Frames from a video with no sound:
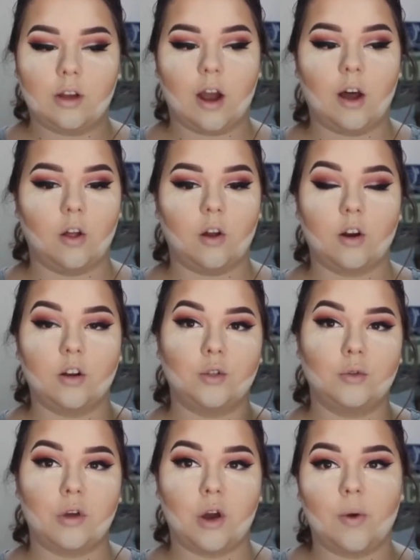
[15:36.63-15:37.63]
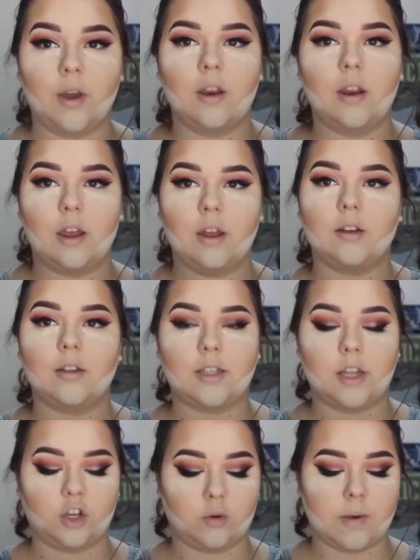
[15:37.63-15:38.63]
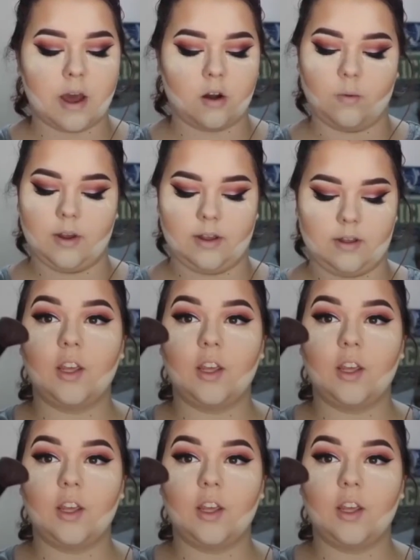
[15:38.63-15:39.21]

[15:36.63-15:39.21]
color to go in and set your powder with.